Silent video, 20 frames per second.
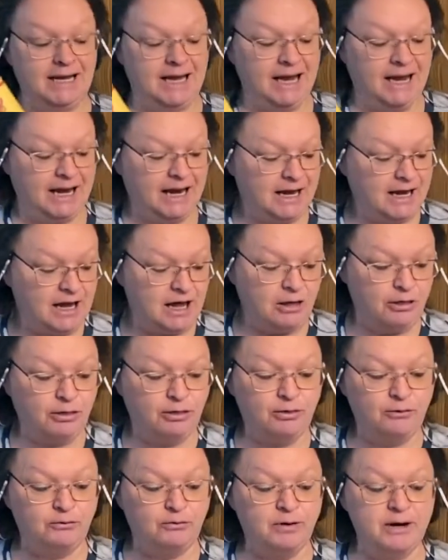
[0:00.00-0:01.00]
And I got
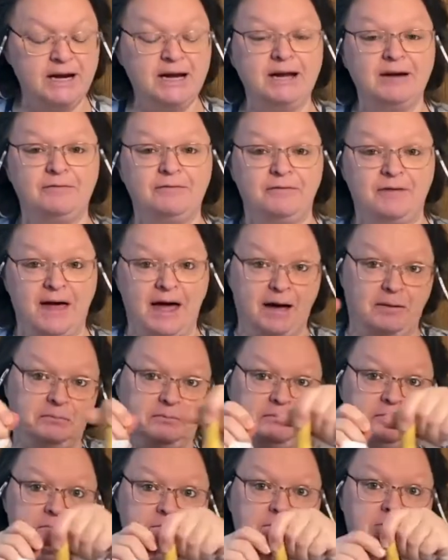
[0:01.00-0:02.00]
3 of them.
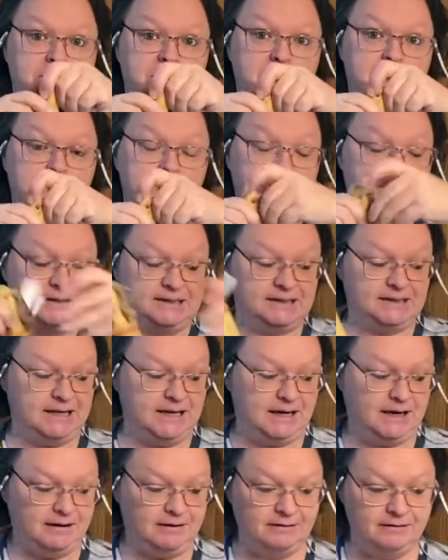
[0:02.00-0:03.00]
Let's
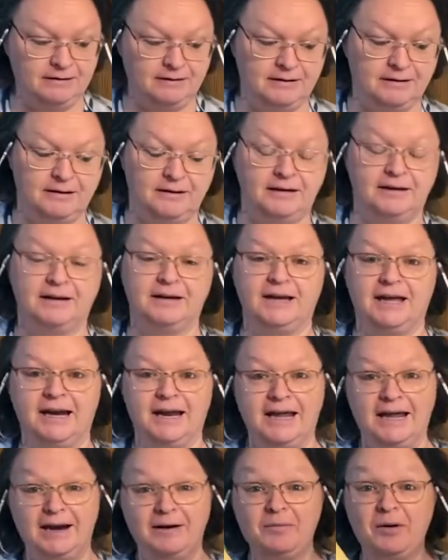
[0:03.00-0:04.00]
see. Can I
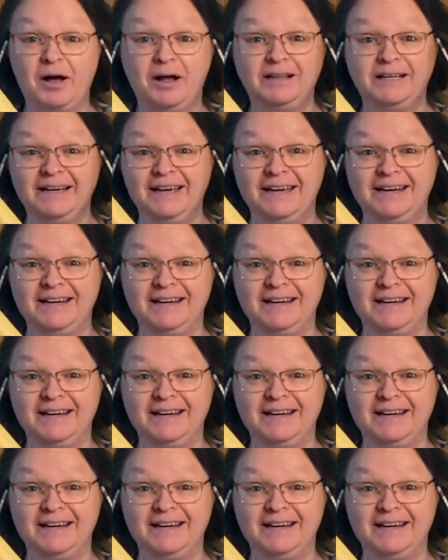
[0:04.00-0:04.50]
get them all in?